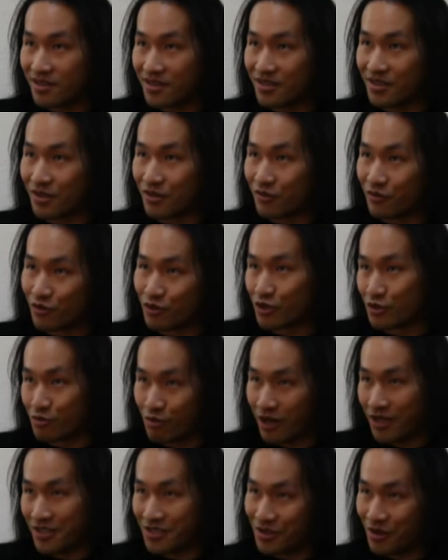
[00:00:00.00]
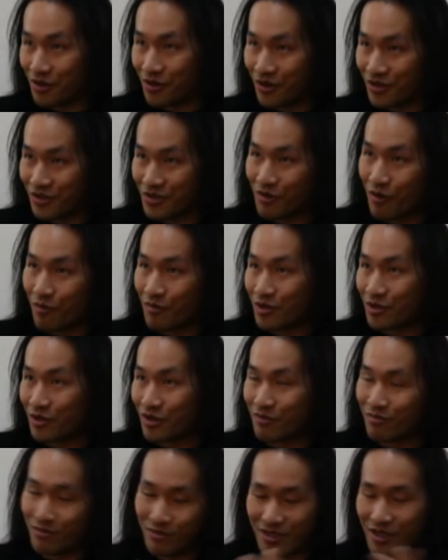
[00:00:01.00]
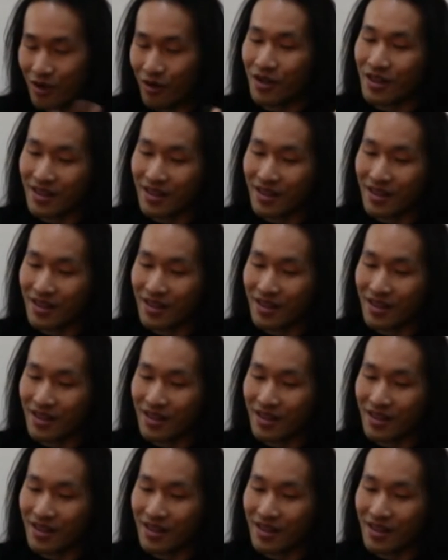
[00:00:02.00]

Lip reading: If you just practice soloing, you won't be good in,